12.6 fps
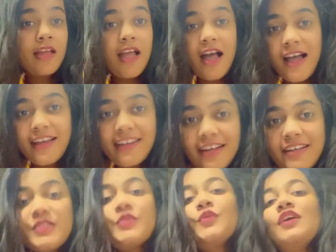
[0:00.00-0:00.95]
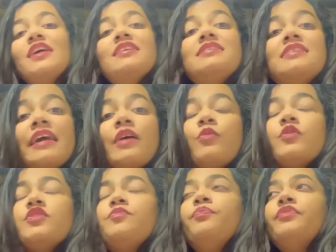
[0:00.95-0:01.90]
Hi guys, today's day
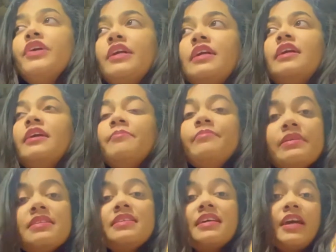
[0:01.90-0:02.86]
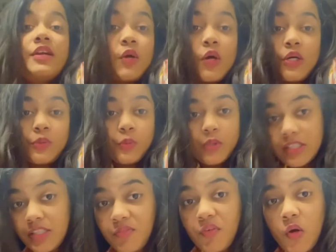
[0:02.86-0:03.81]
was pretty busy and not
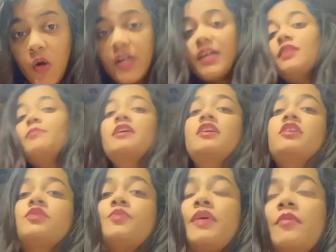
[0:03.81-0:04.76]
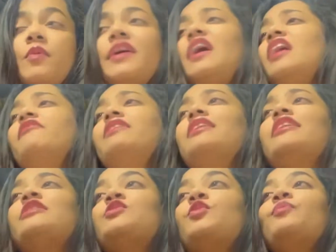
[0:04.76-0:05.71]
worth vlogging because we were having
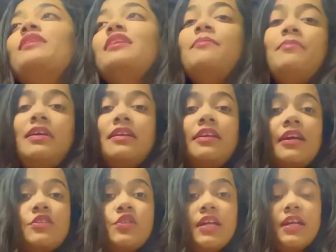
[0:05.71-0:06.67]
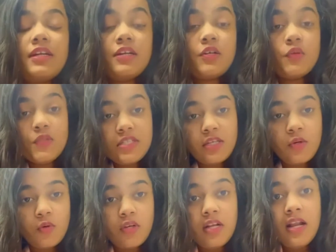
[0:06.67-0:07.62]
like so many meetings related to
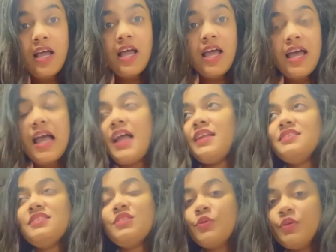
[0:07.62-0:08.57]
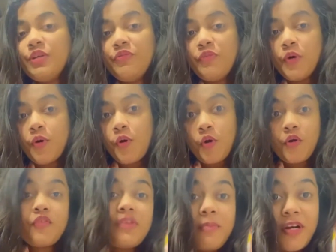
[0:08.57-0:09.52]
Seoul and I just couldn't vlog
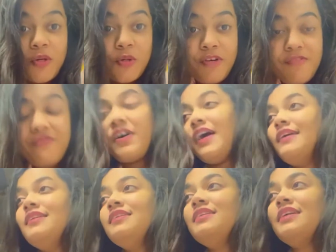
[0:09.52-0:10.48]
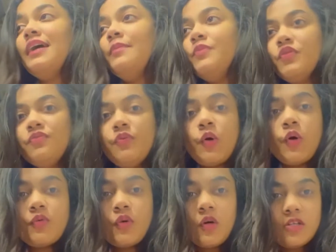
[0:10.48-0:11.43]
all of them. I couldn't find the time to
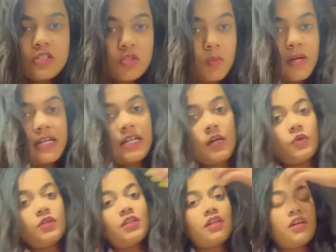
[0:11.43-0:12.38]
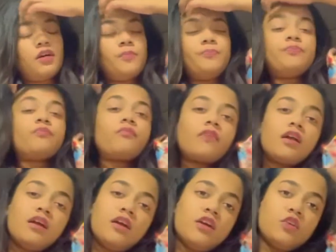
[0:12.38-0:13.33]
vlog. We also went out
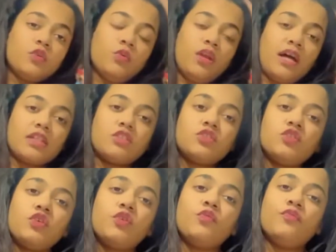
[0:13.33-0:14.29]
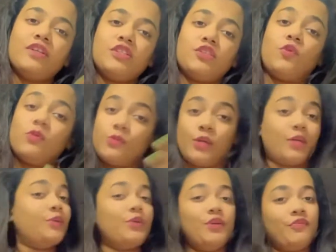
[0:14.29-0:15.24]
to lunch, which also I couldn't